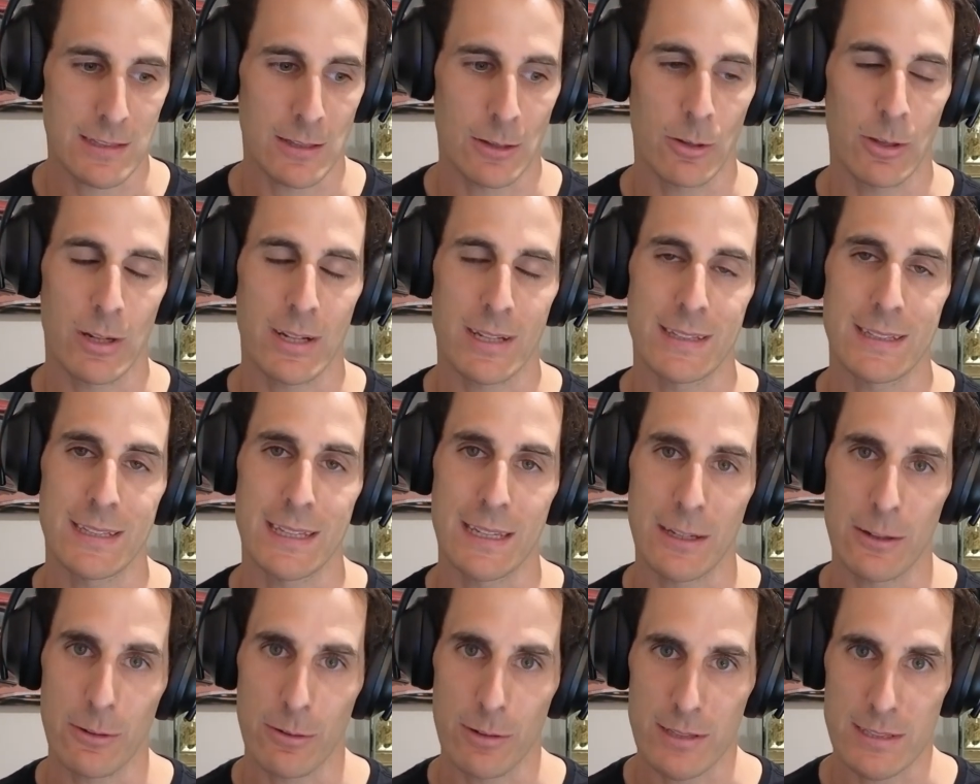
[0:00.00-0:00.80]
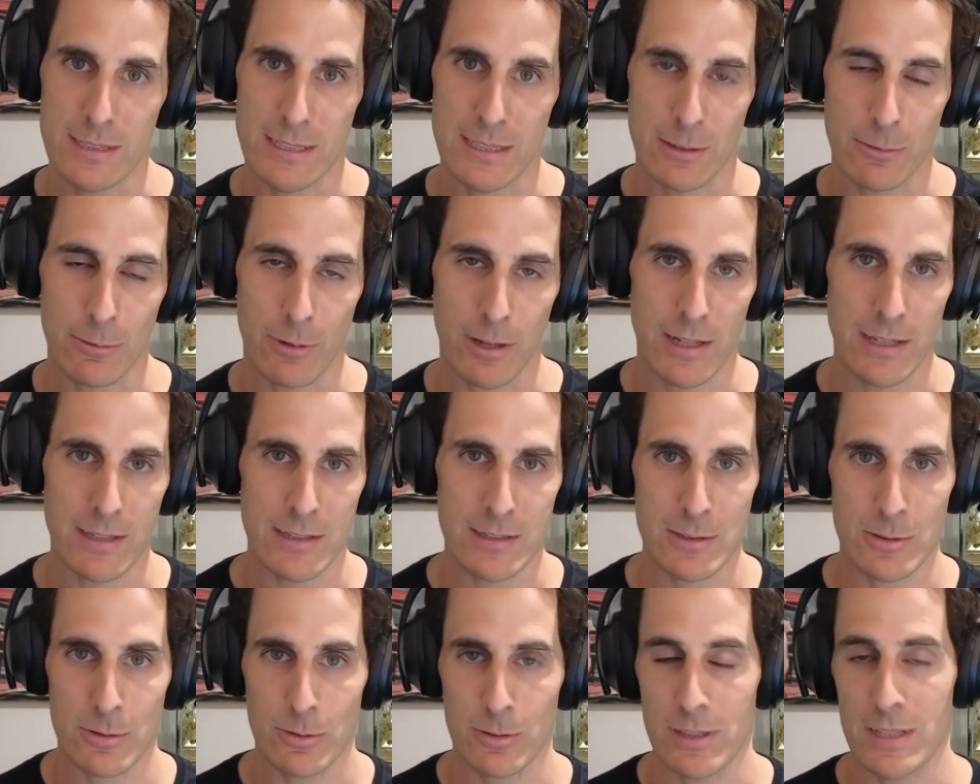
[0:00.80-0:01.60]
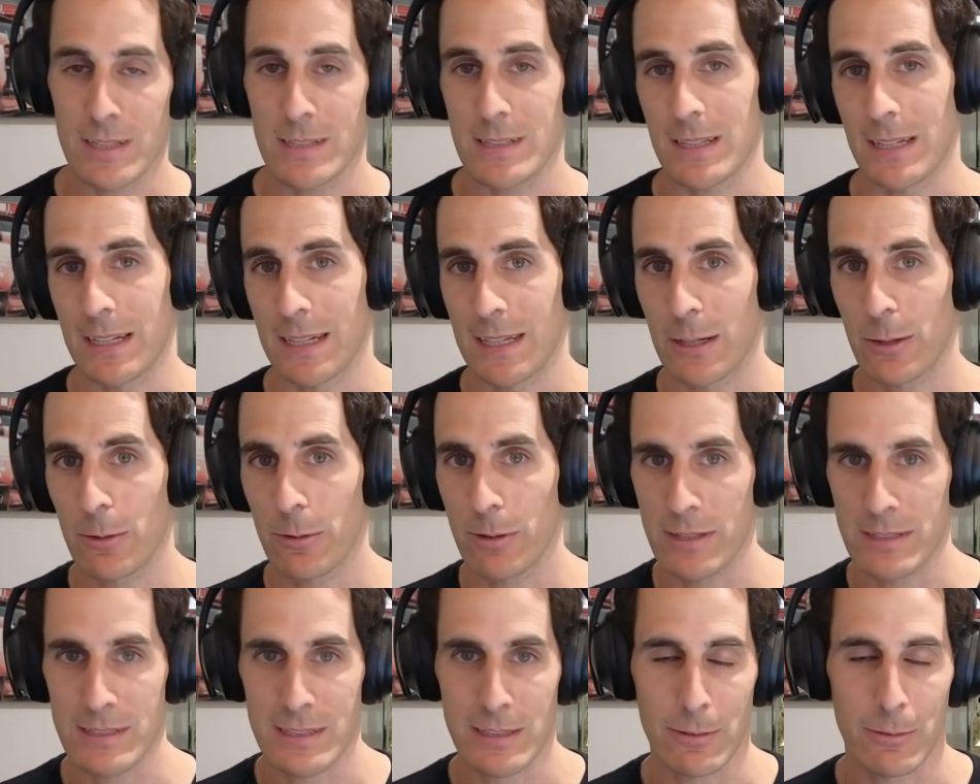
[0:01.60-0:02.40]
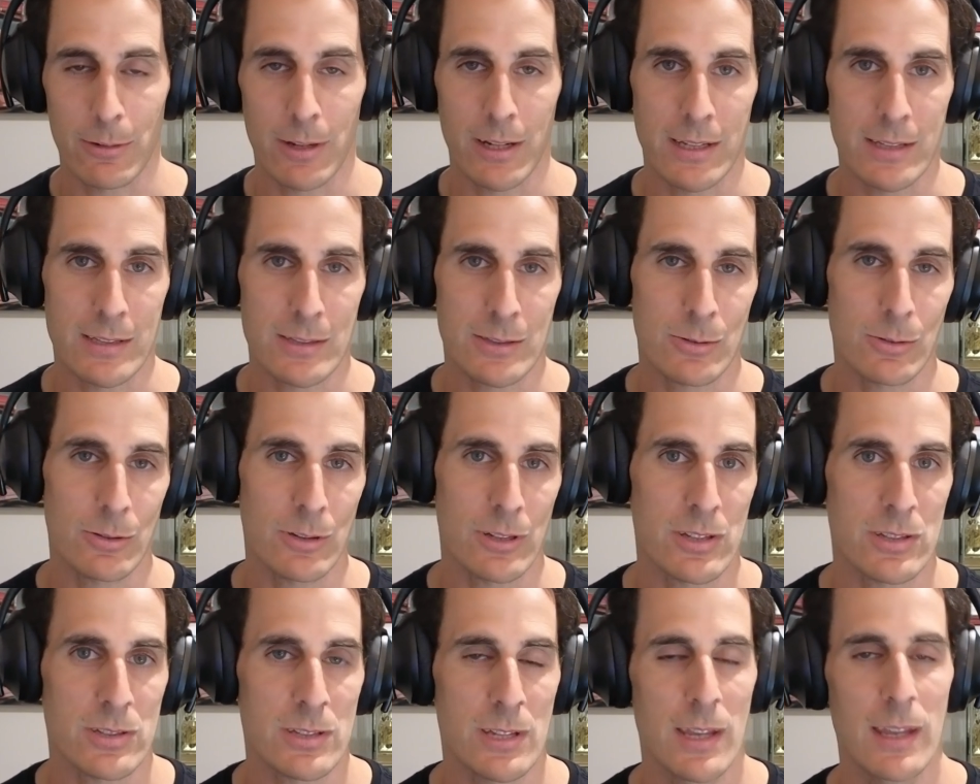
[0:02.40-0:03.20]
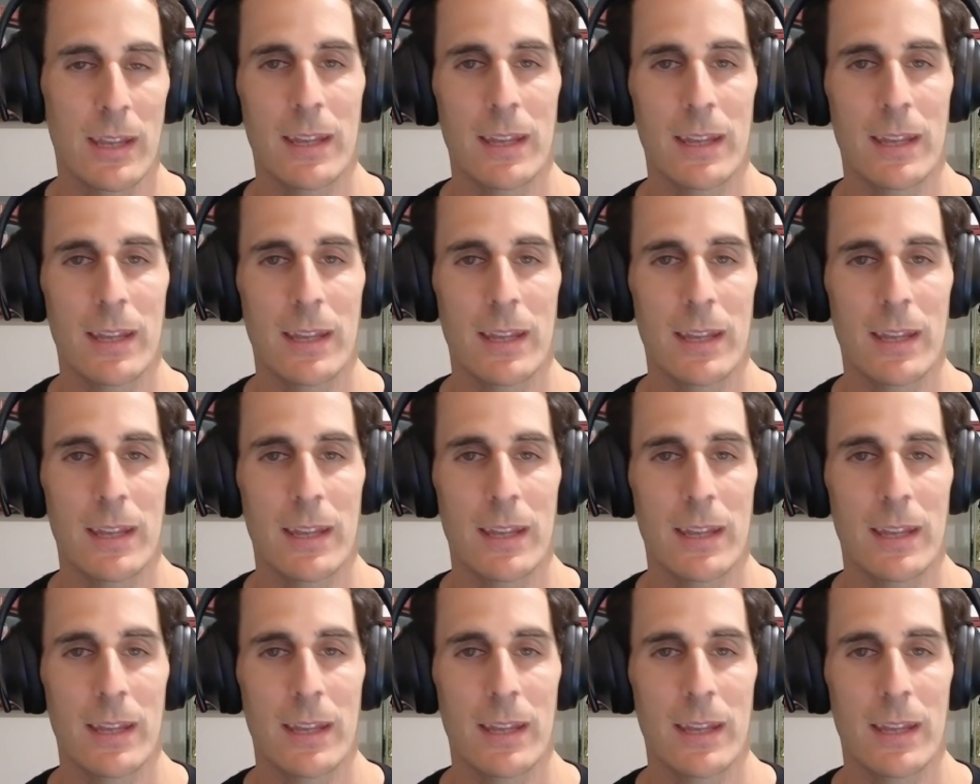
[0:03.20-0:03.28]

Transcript: lot of decreasing radius corners and increasing radius corners.